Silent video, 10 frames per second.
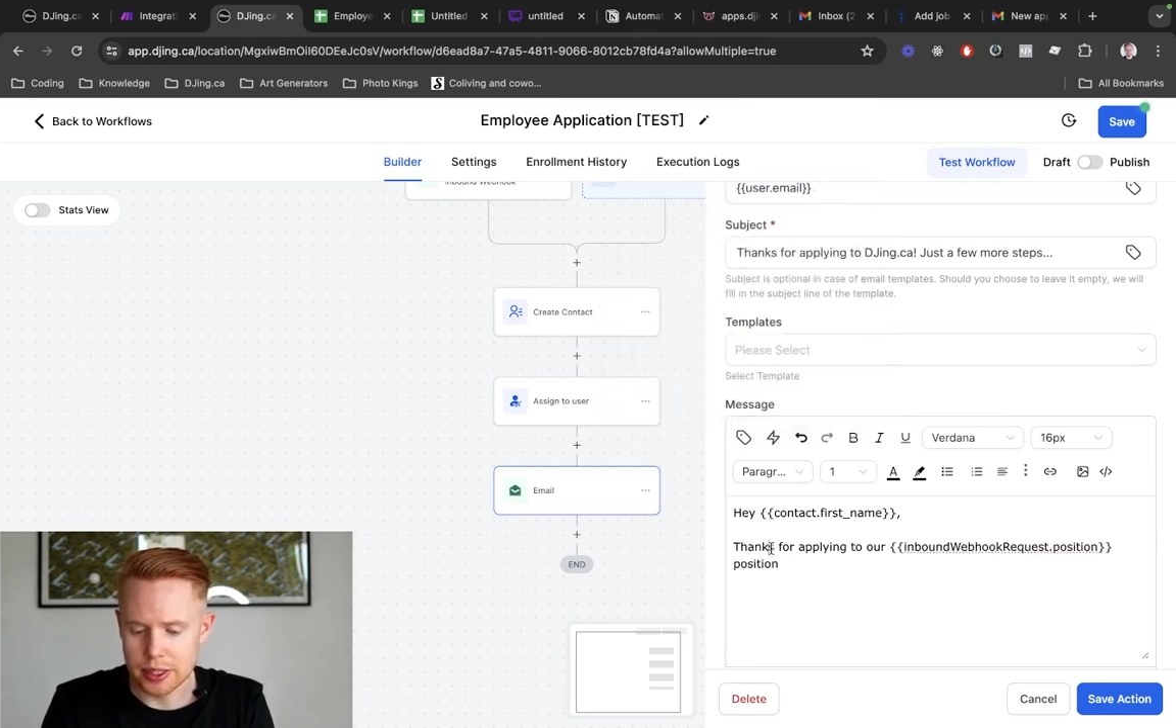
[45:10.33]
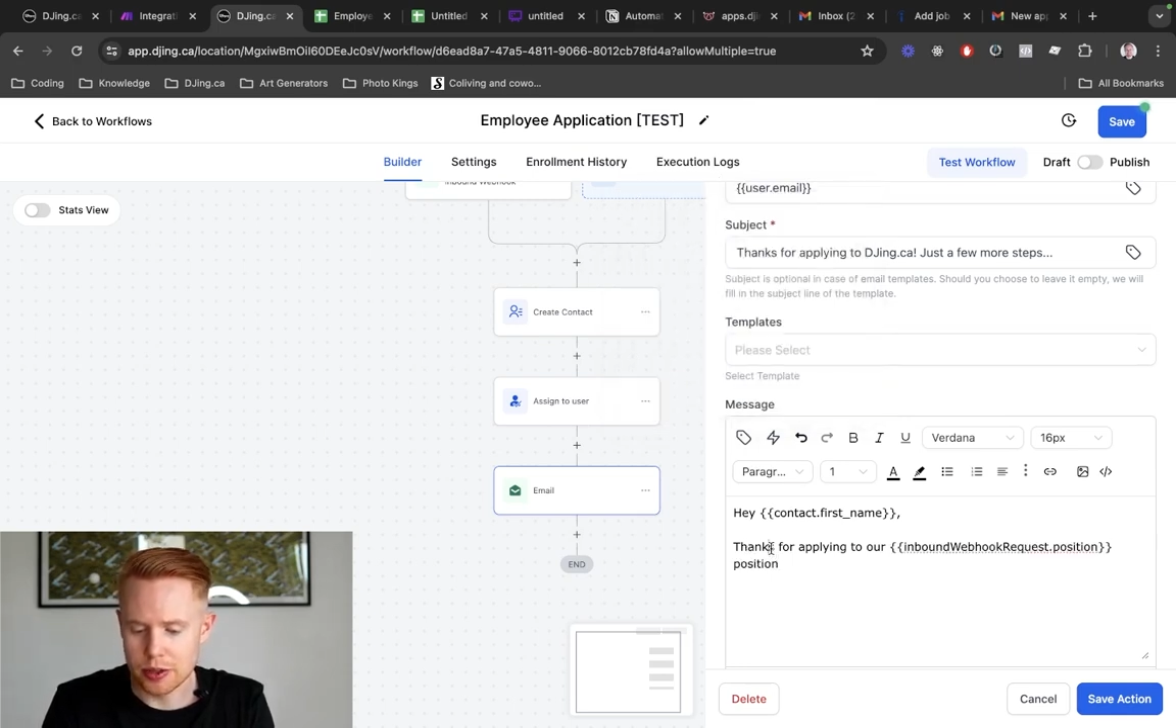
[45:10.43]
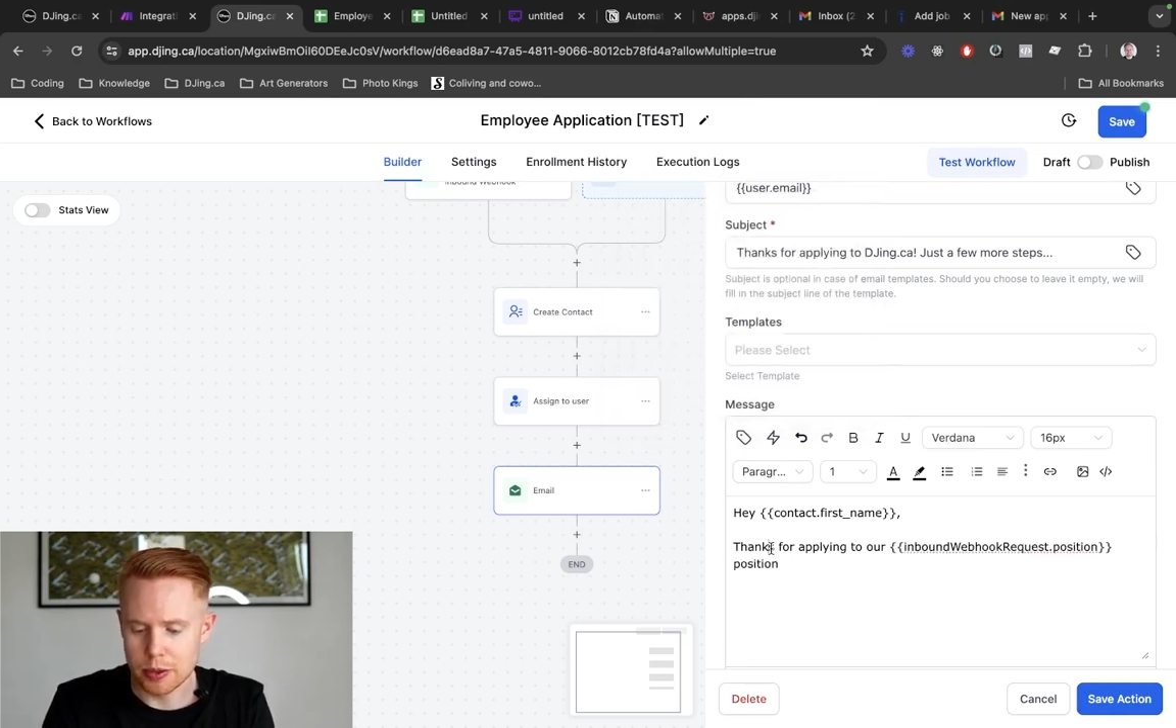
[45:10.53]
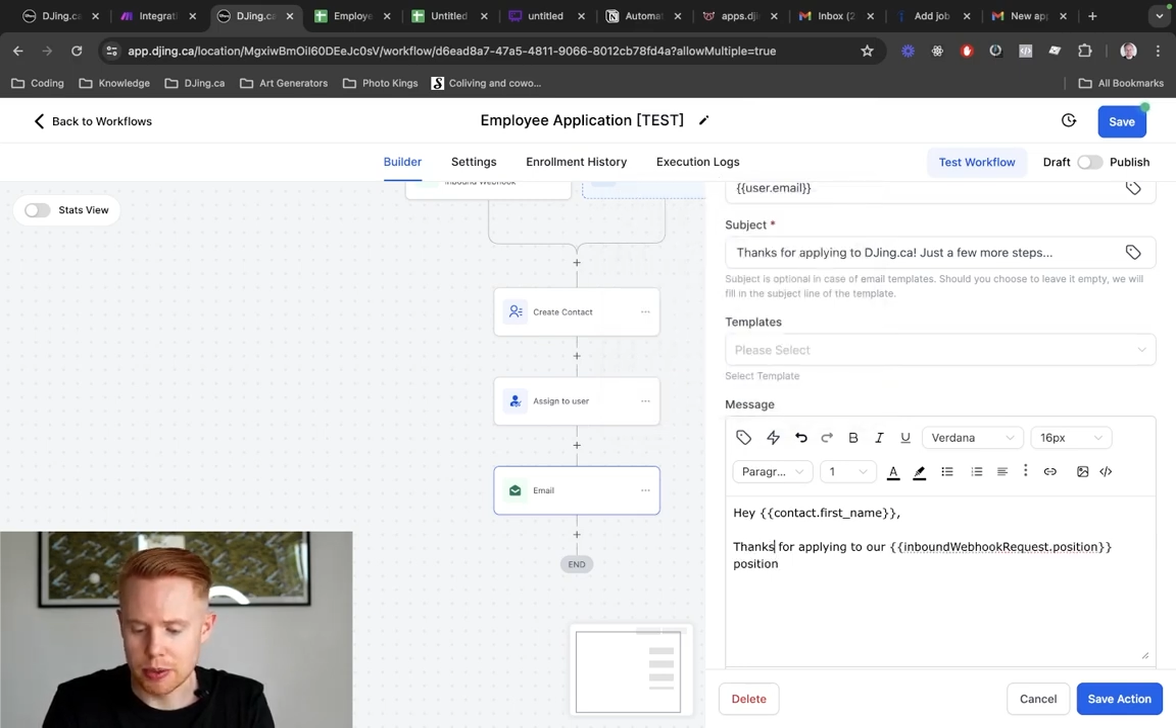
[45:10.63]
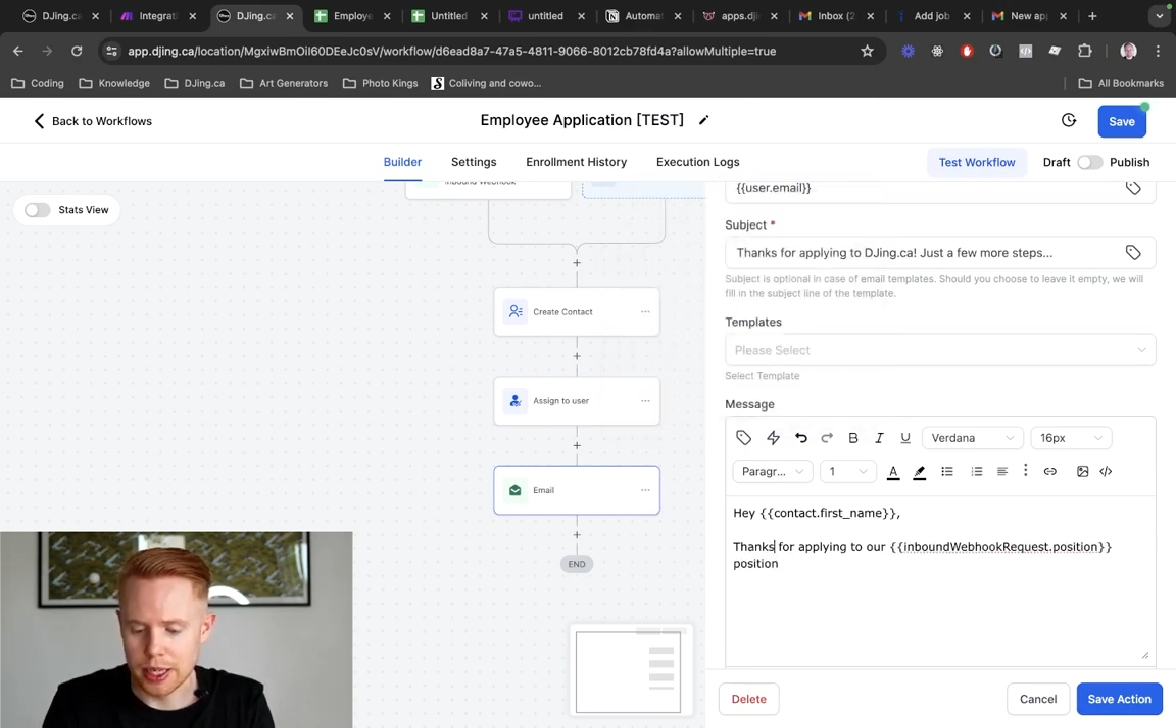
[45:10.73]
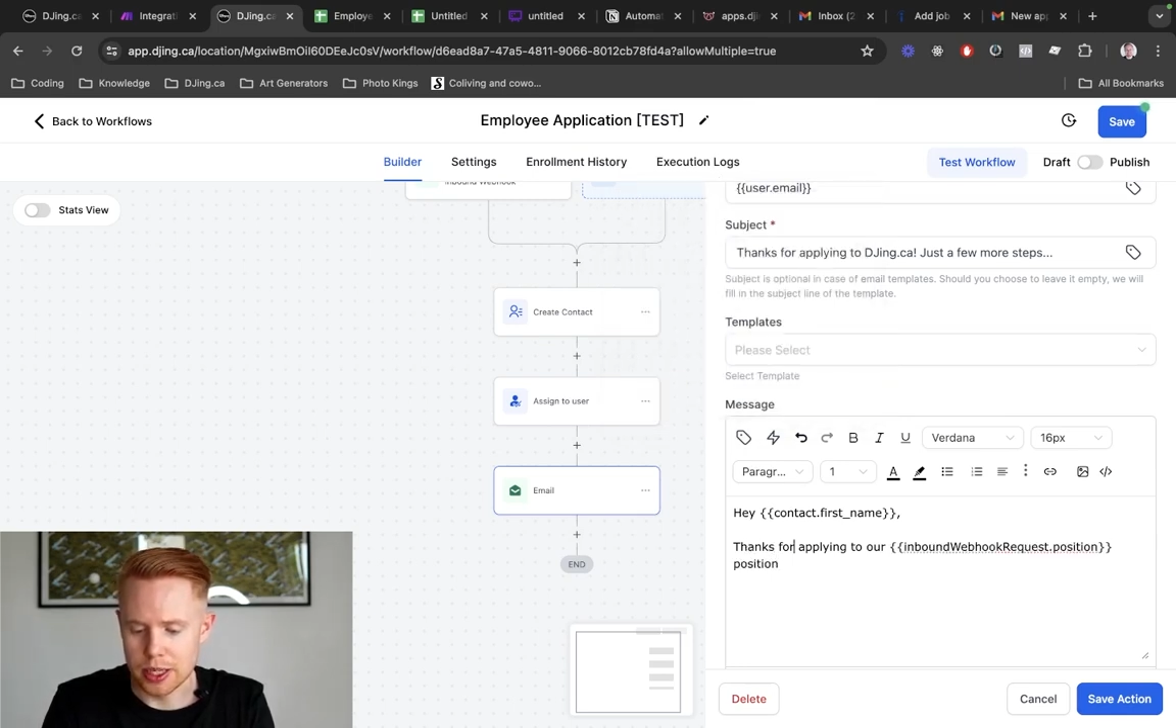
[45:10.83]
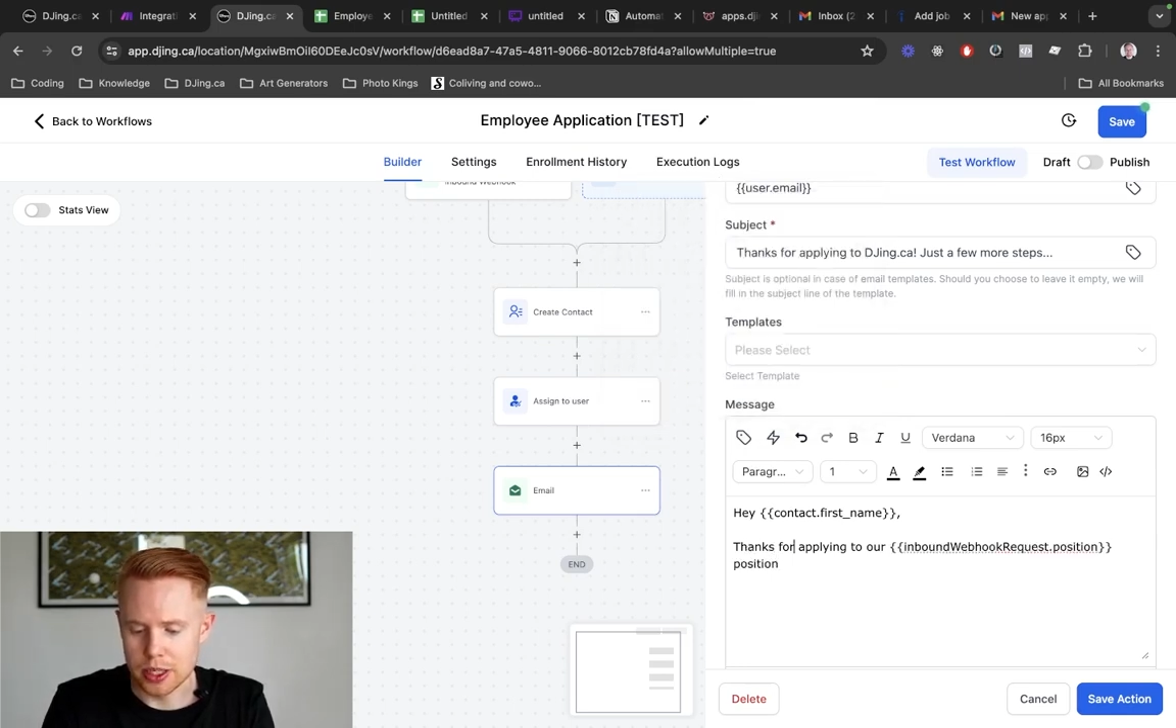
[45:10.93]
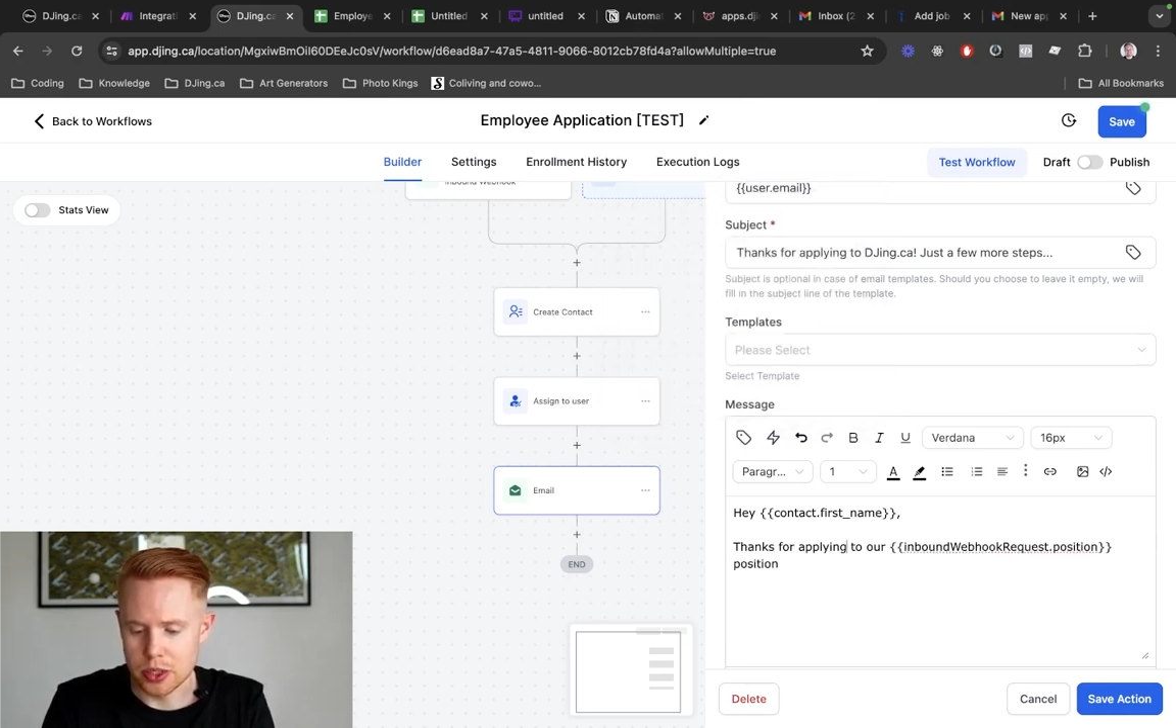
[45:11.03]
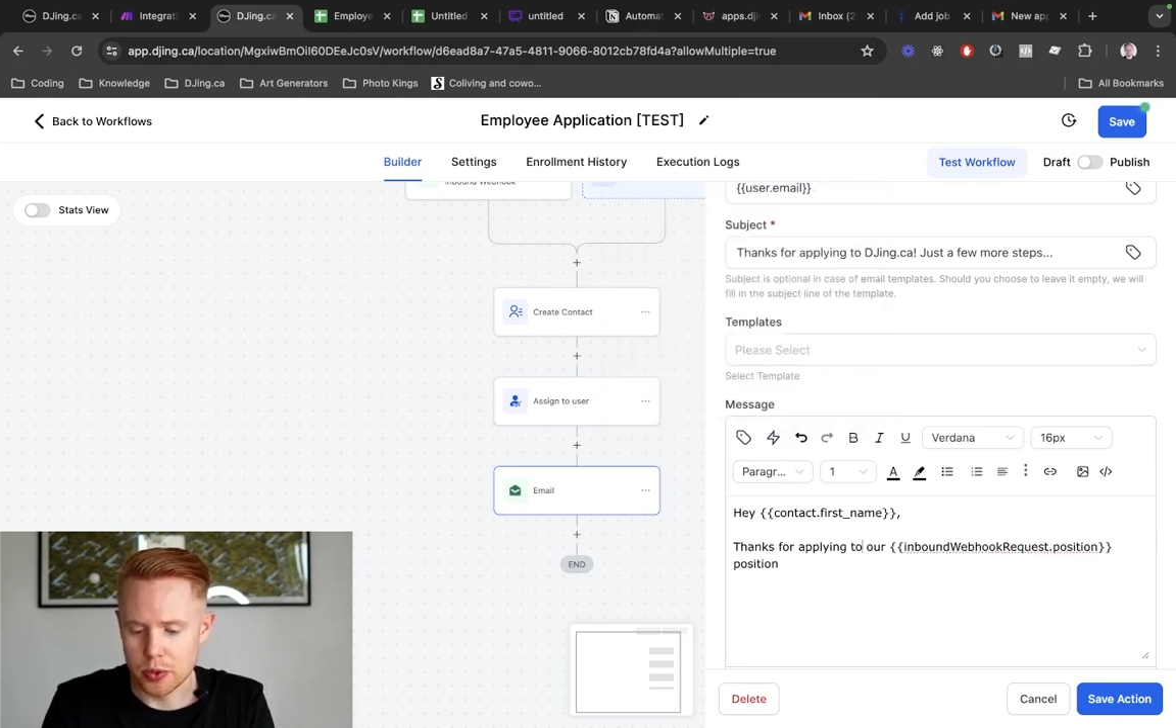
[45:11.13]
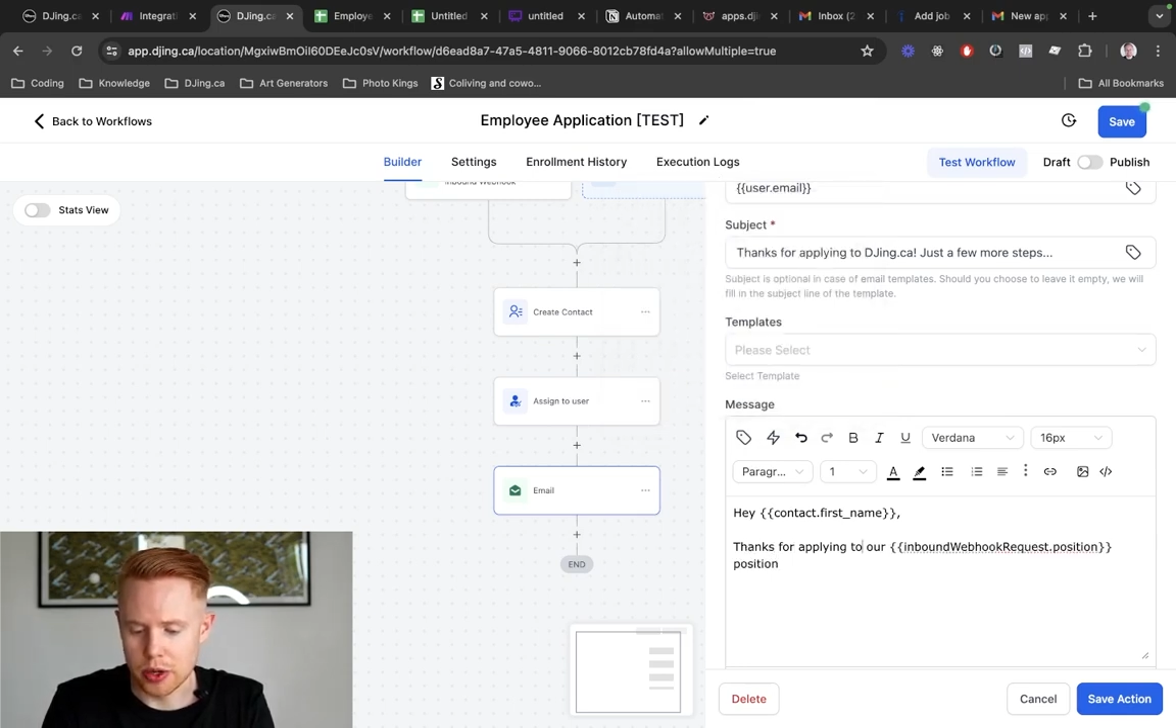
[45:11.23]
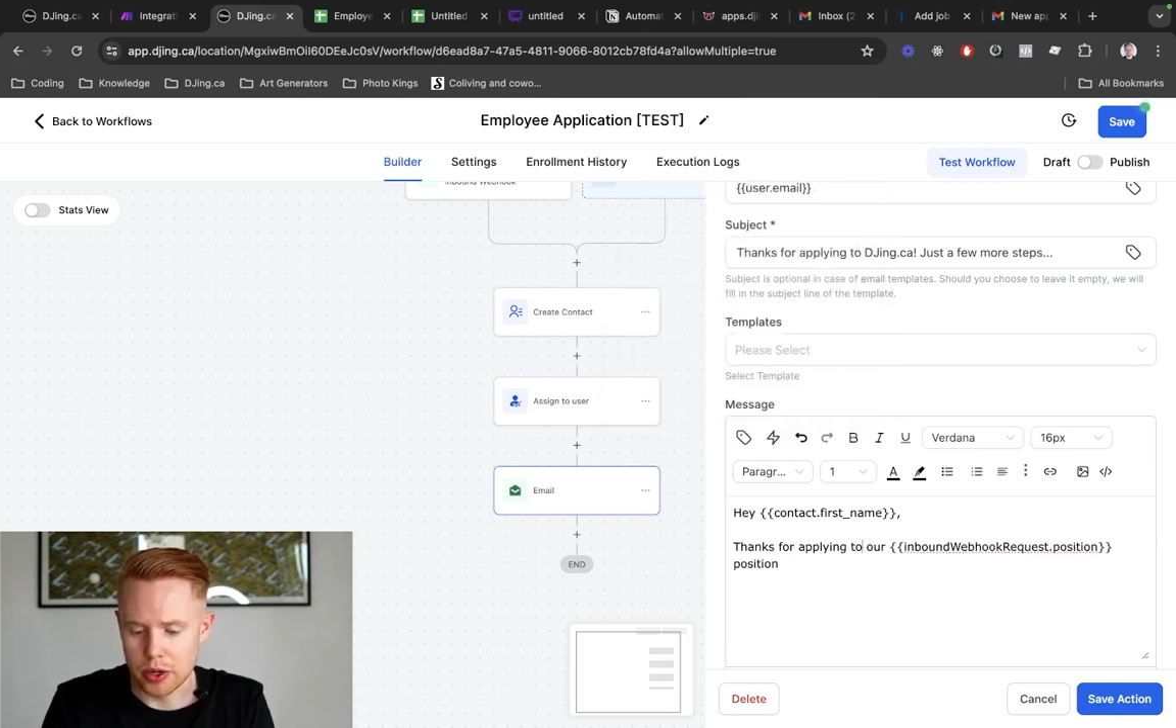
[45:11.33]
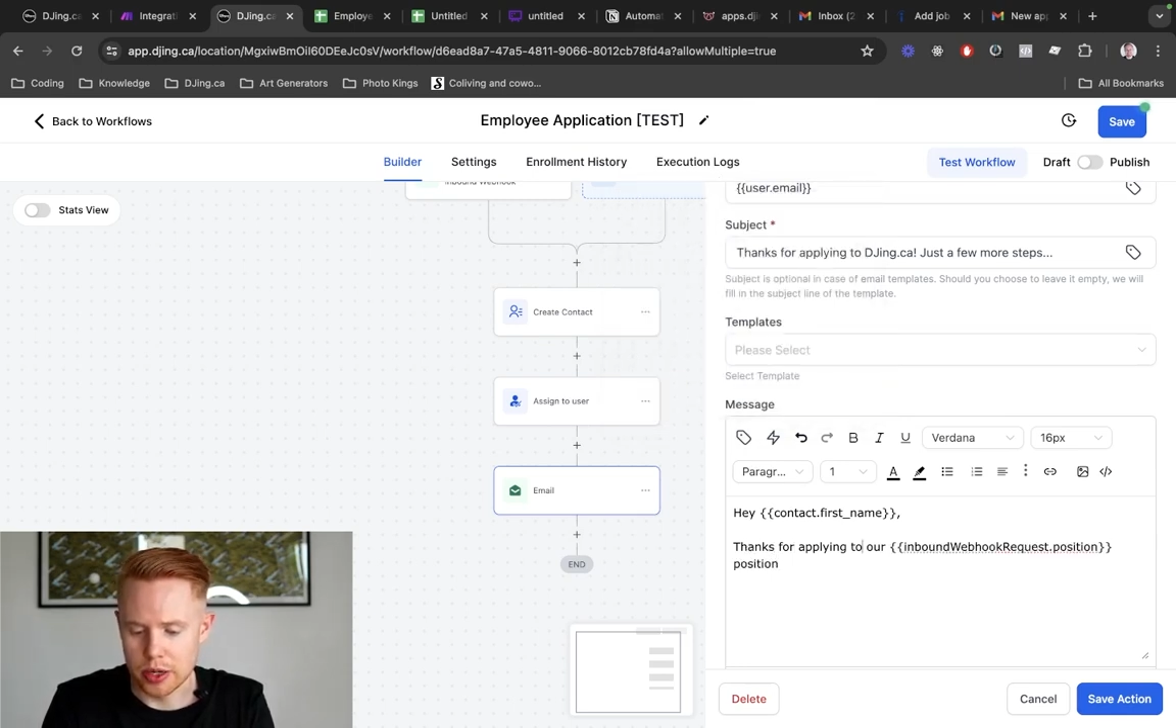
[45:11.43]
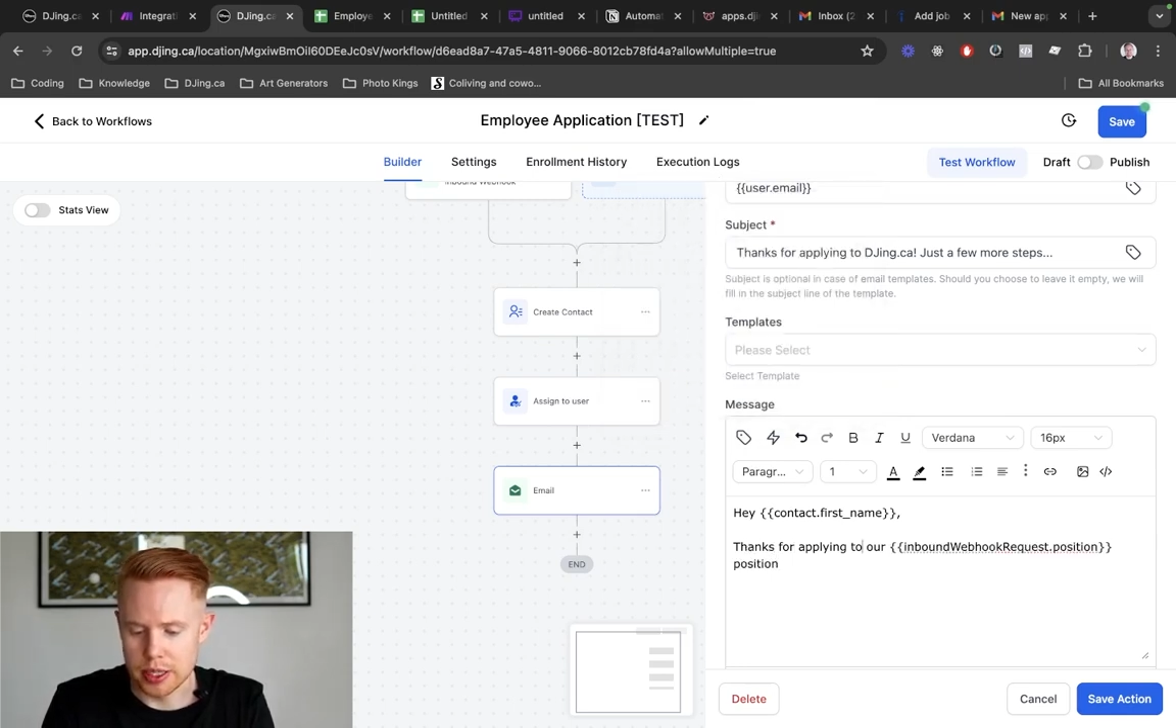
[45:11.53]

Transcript: for applying to our